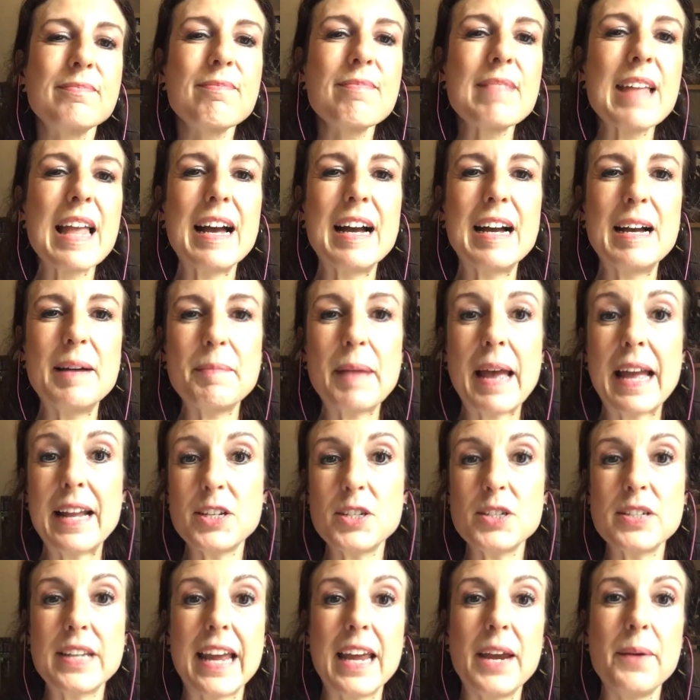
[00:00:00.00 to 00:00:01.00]
And
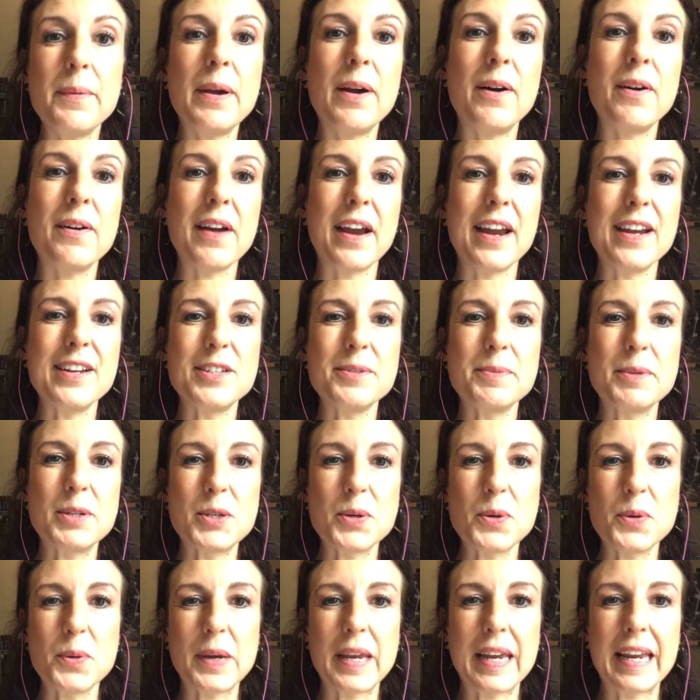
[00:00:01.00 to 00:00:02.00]
today we are going to be
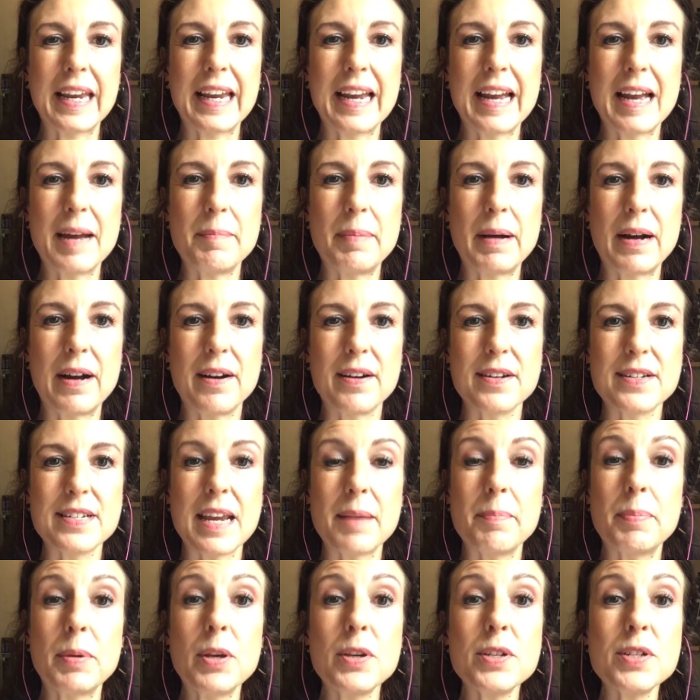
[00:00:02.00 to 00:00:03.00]
talking about a
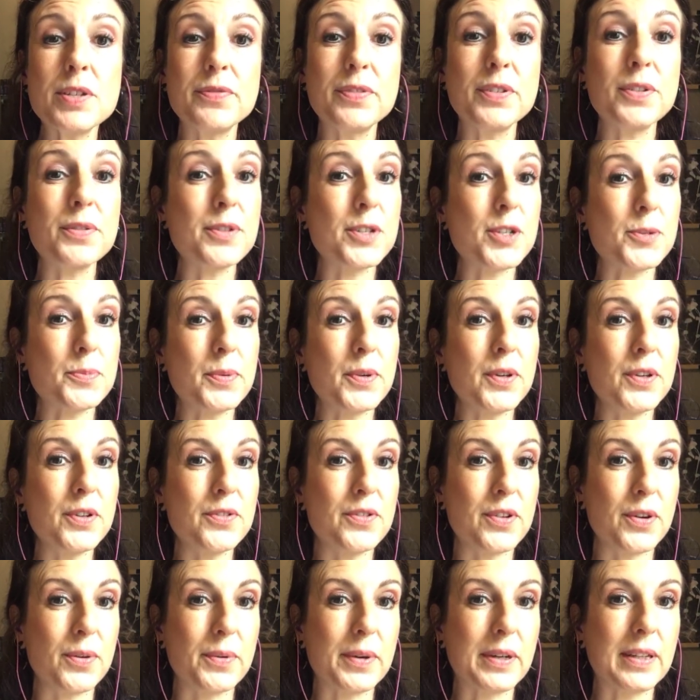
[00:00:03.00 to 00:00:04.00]
beautiful
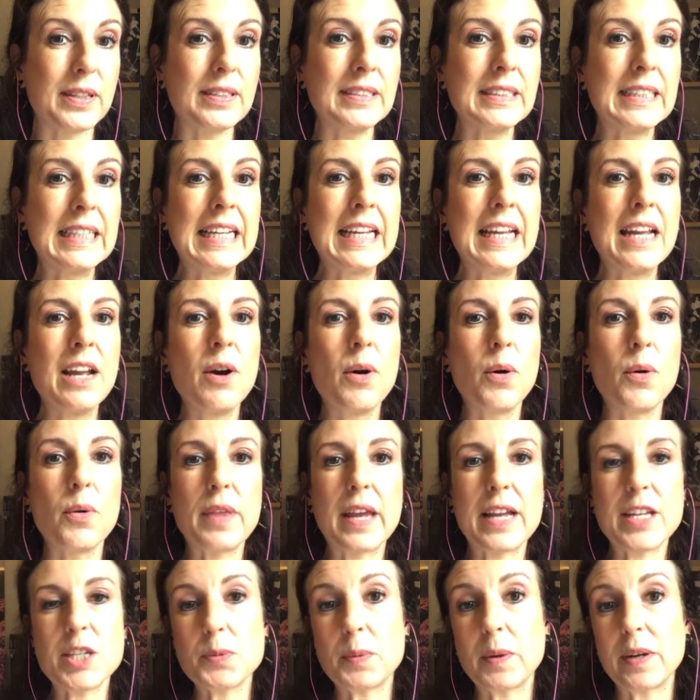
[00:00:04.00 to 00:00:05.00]
respiratory oil, or
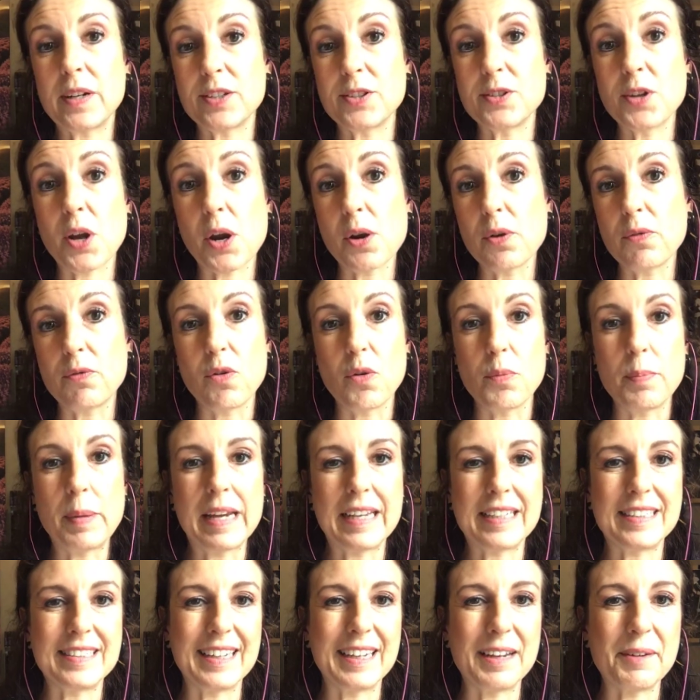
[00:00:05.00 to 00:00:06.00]
that's what it's known for
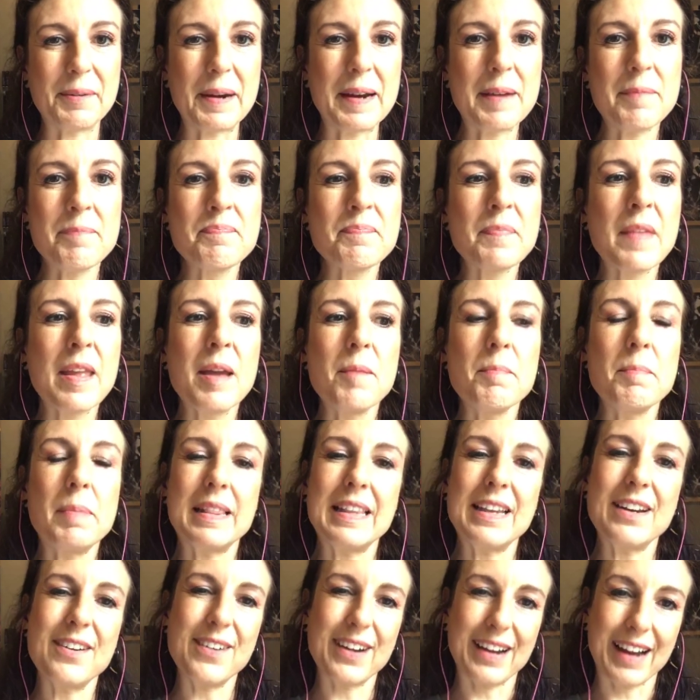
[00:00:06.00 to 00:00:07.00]
best anyway. But
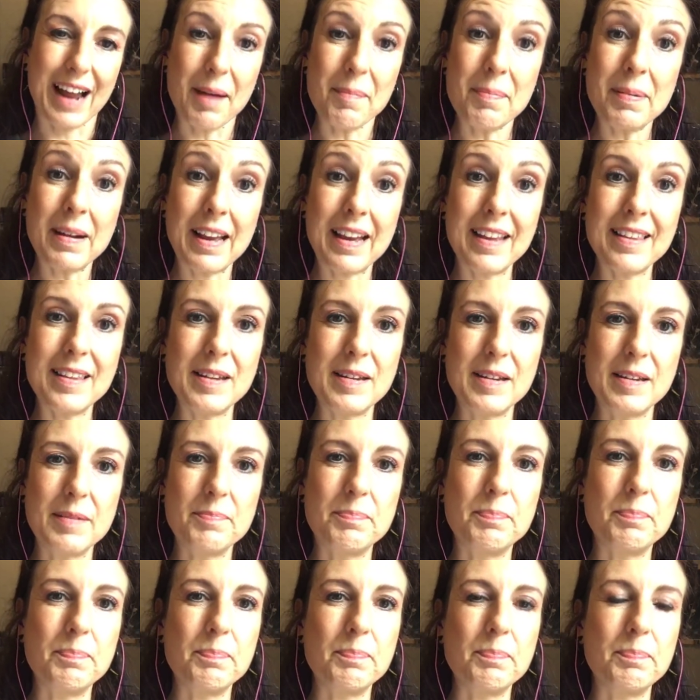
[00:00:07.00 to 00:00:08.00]
there are a couple of other
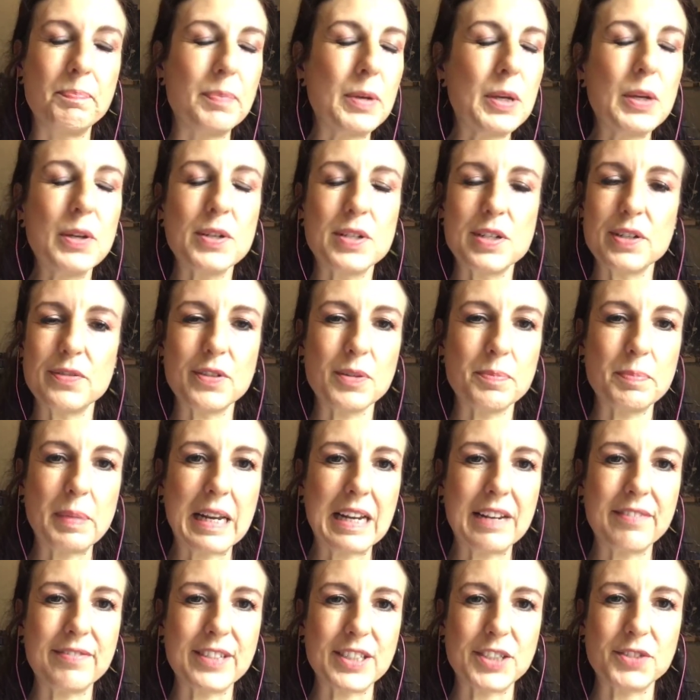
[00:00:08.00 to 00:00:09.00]
beautiful
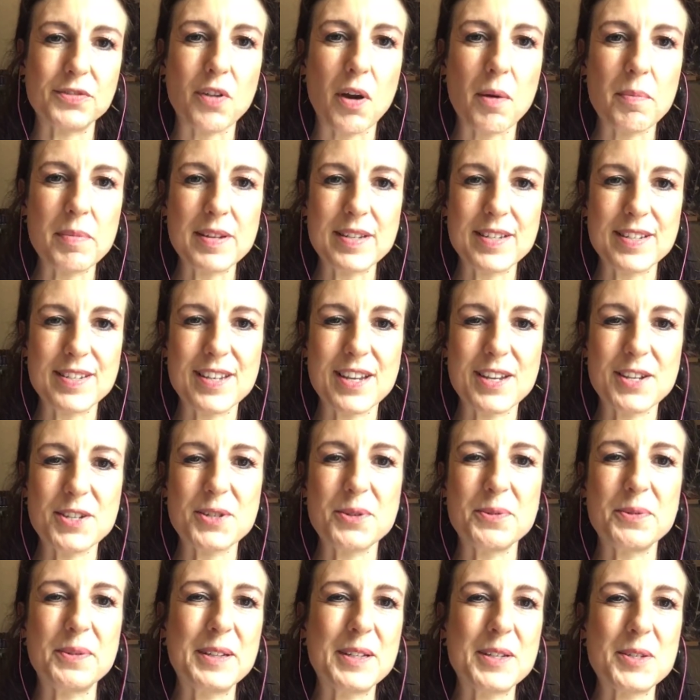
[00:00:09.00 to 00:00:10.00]
benefits from this
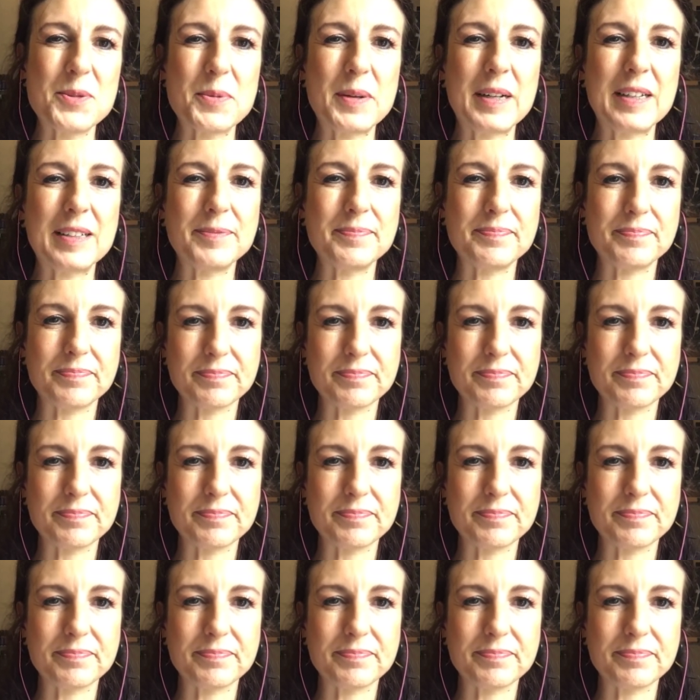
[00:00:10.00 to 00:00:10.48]
essential oil as well.